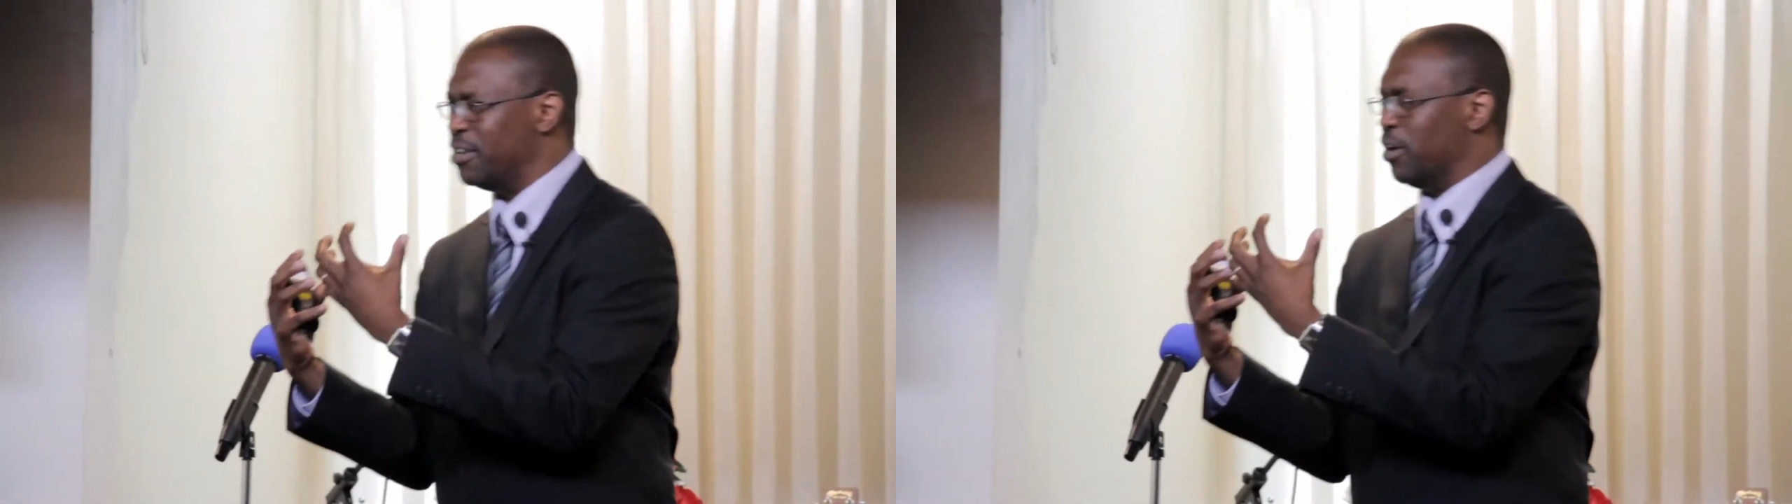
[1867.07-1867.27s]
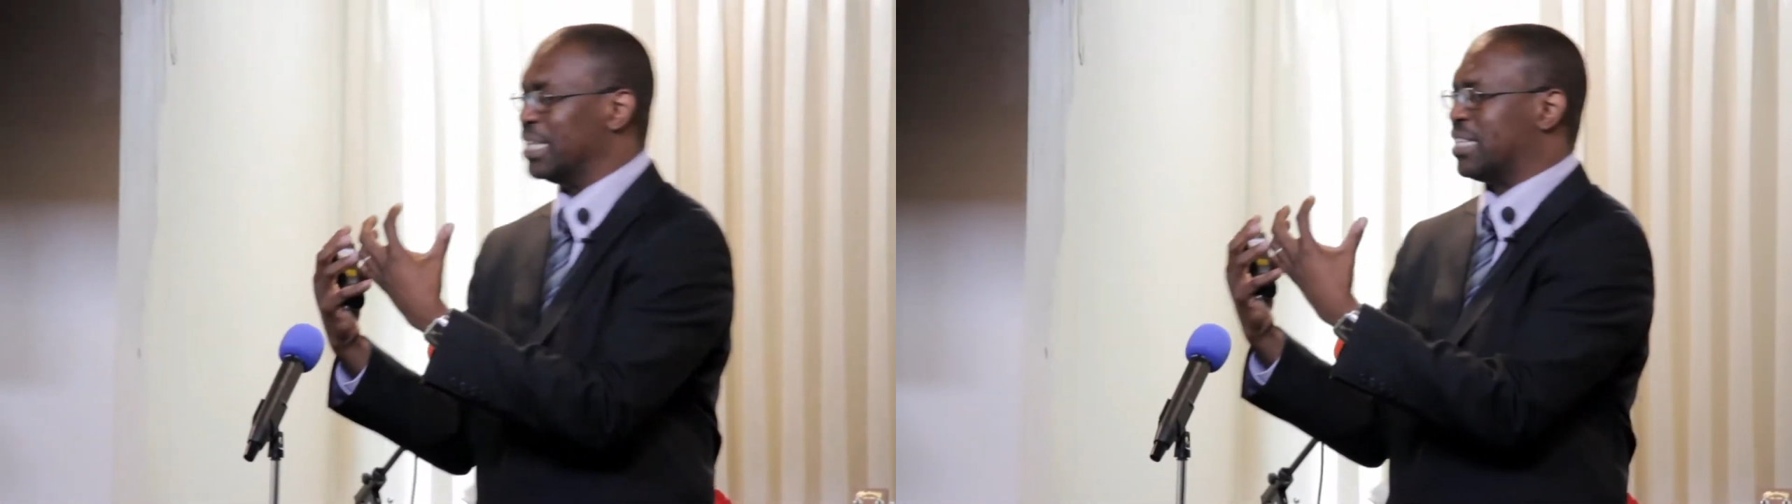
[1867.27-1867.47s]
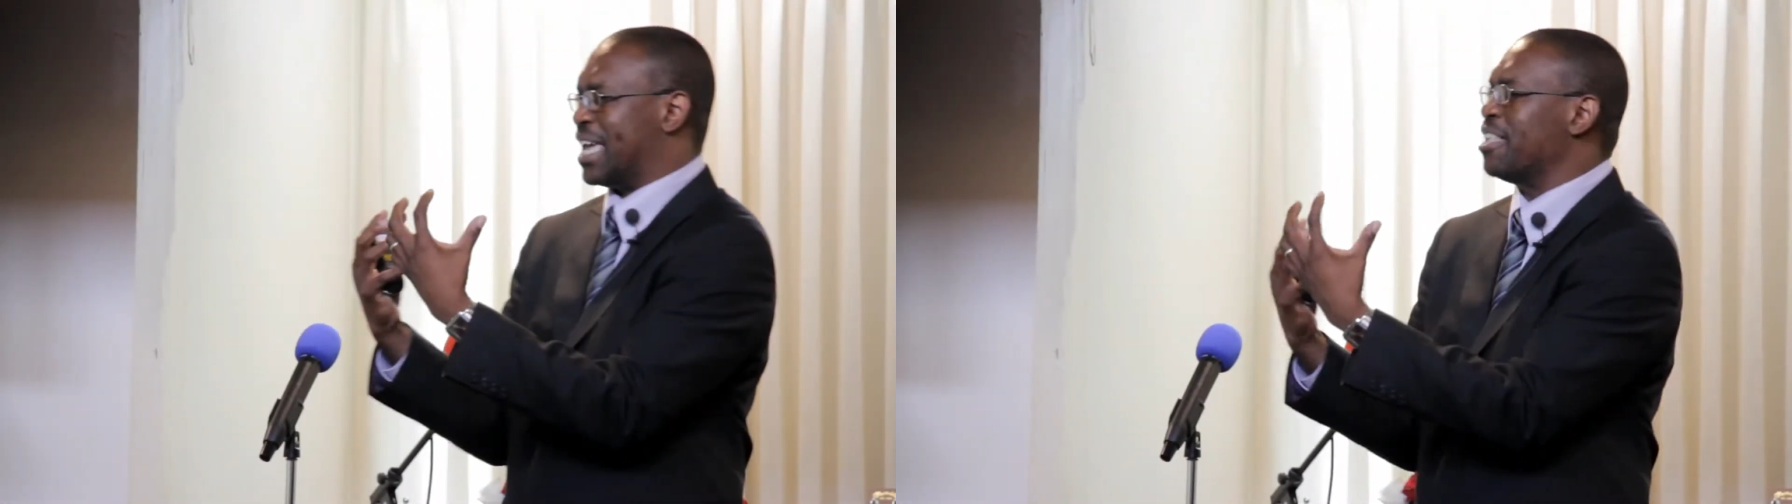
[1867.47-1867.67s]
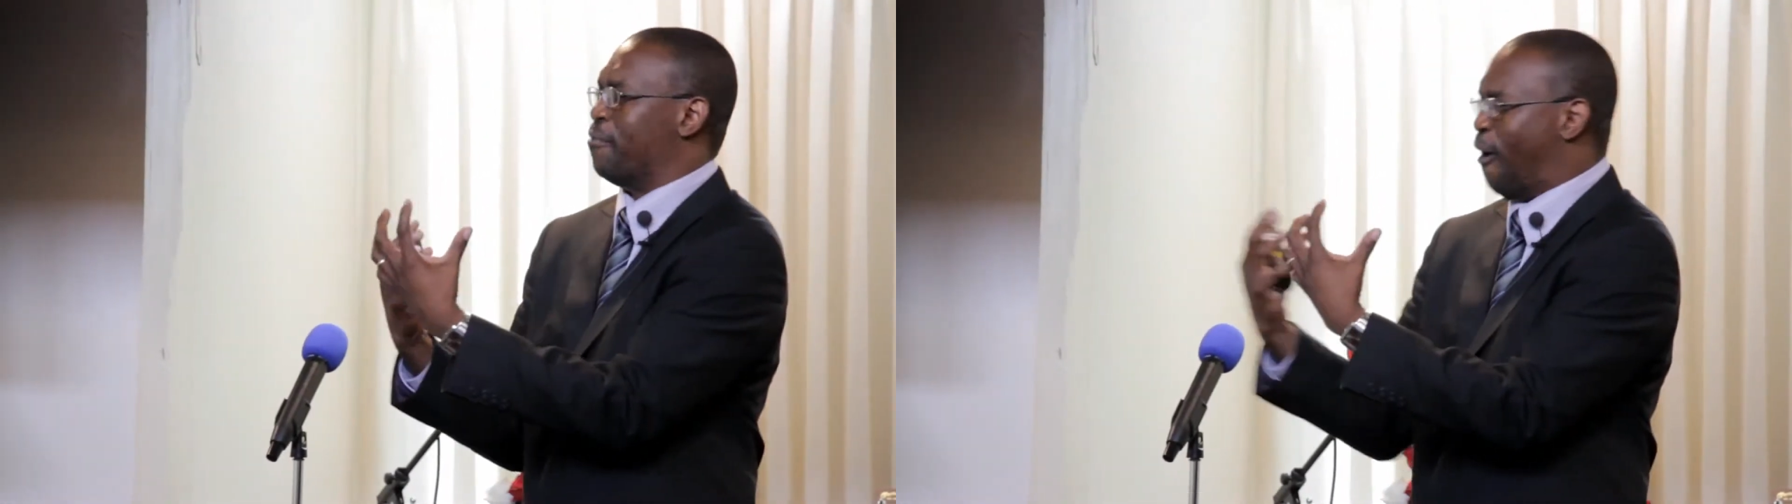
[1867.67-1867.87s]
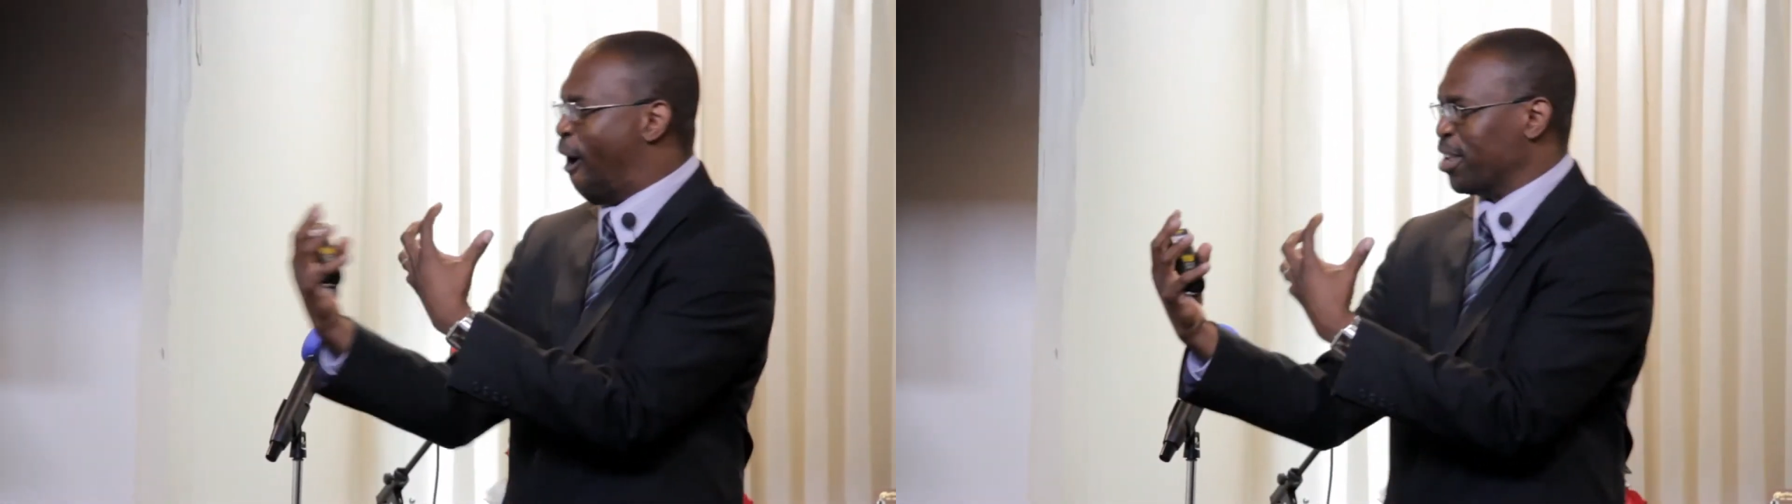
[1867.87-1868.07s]
You know, it's a kind
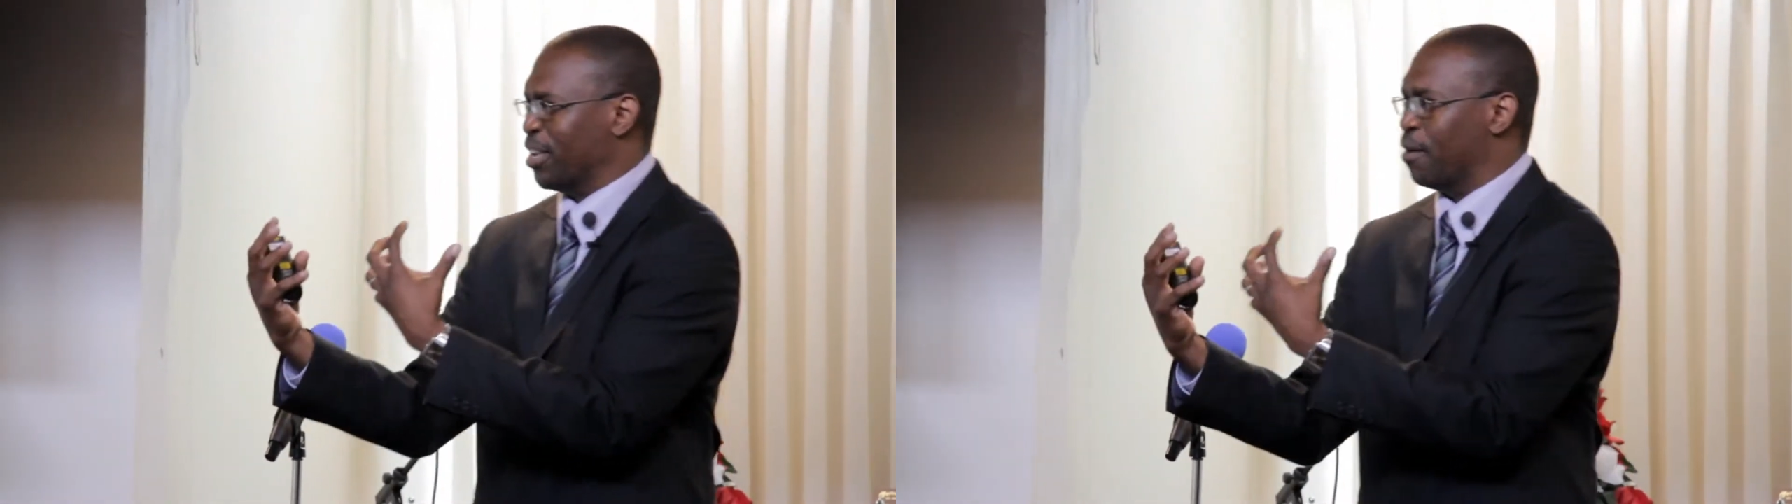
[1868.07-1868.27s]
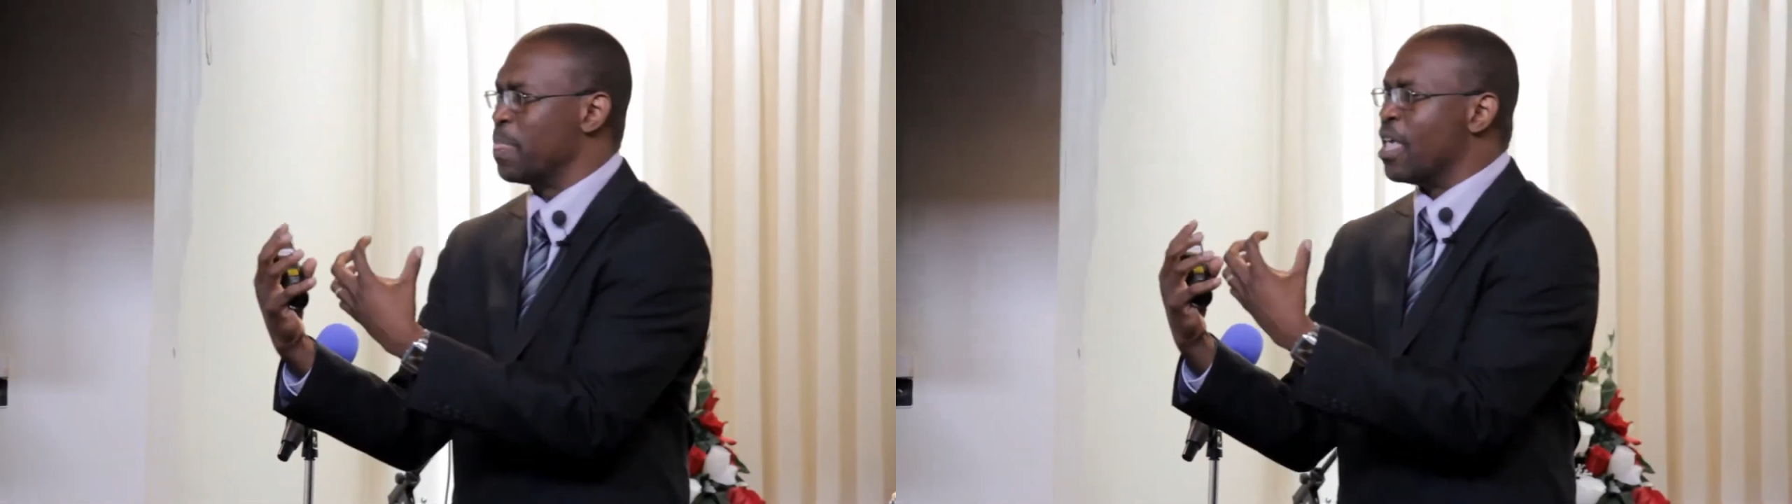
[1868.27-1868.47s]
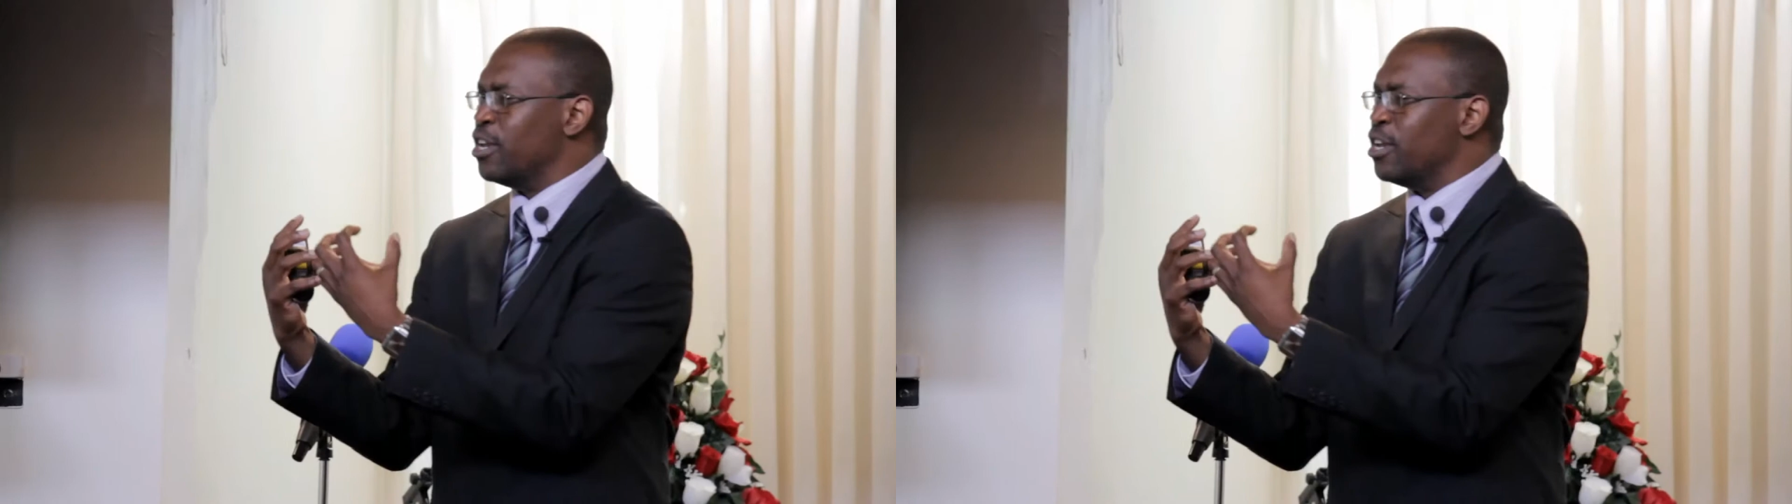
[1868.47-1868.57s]
of honor.